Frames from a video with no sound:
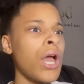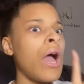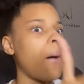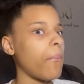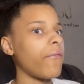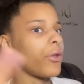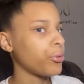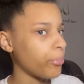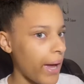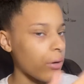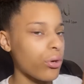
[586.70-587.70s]
I'm gonna follow you
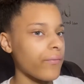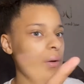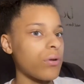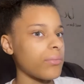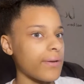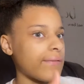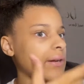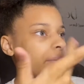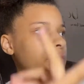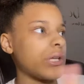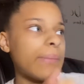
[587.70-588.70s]
back. Or if I want to be a friend, I'm
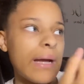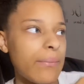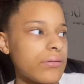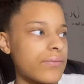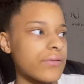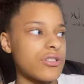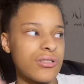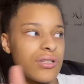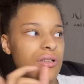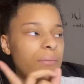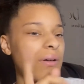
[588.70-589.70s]
gonna follow you back. But I'm gonna sit
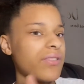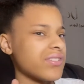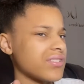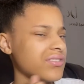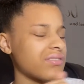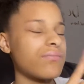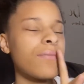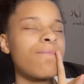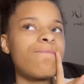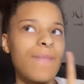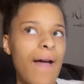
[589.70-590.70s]
there, I'm
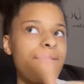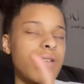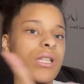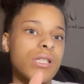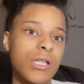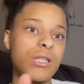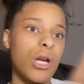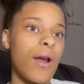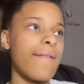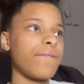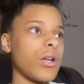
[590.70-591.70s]
not gonna sit there
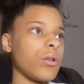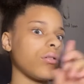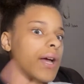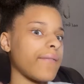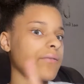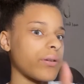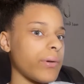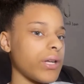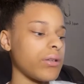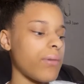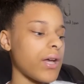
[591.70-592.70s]
and follow
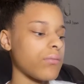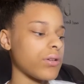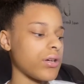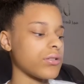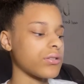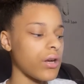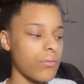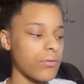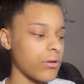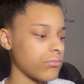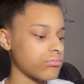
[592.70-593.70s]
everybody back because I don't
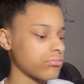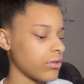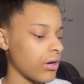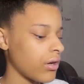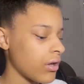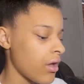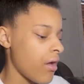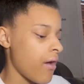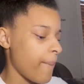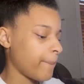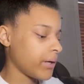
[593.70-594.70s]
know
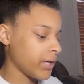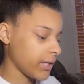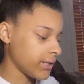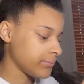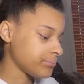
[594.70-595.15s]
why.